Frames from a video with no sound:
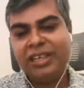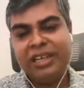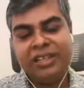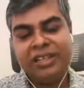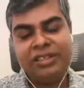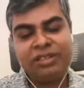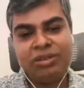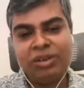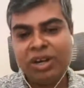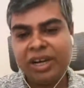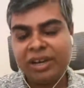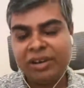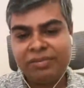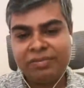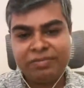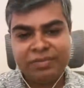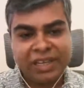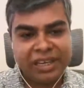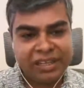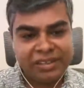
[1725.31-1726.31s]
It's not a
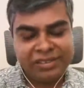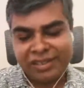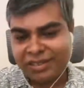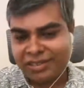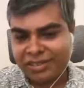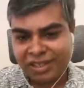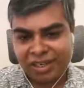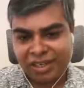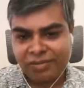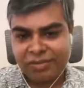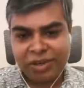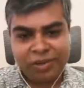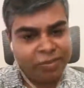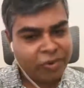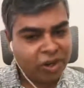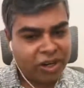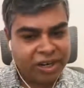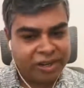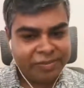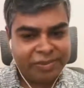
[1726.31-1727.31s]
very sustainable
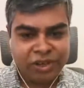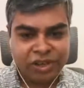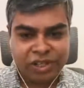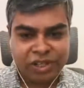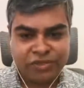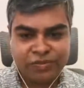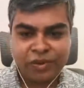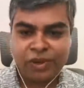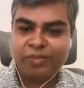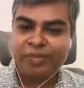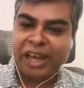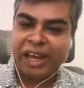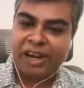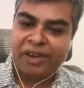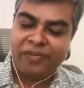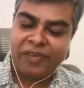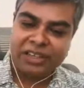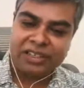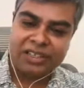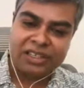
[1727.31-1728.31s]
product, because for
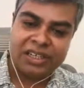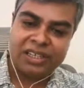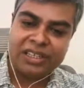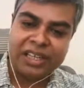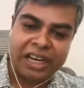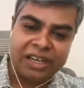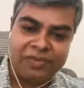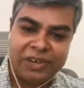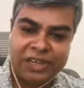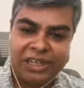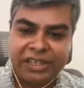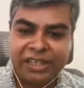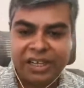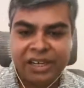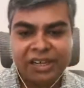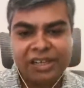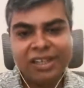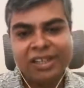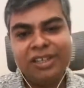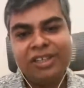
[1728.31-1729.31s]
manufacturing that
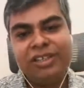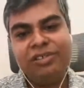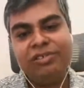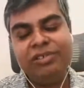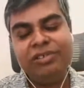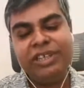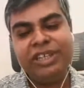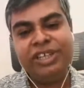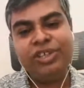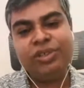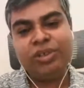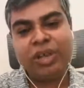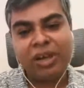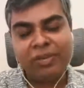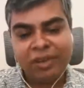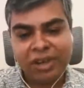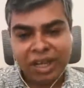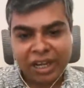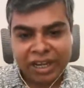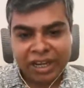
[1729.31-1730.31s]
filter, you need to have
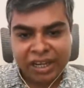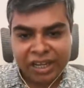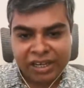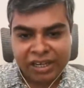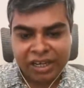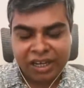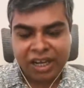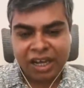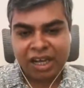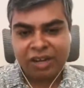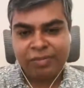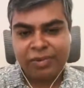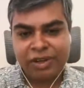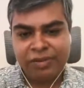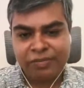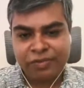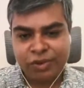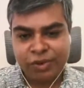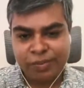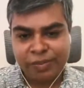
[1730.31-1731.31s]
again a
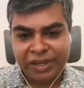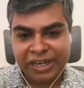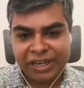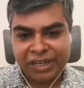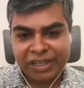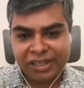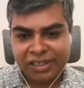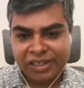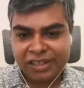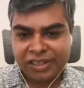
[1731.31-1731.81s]
carbon footprint.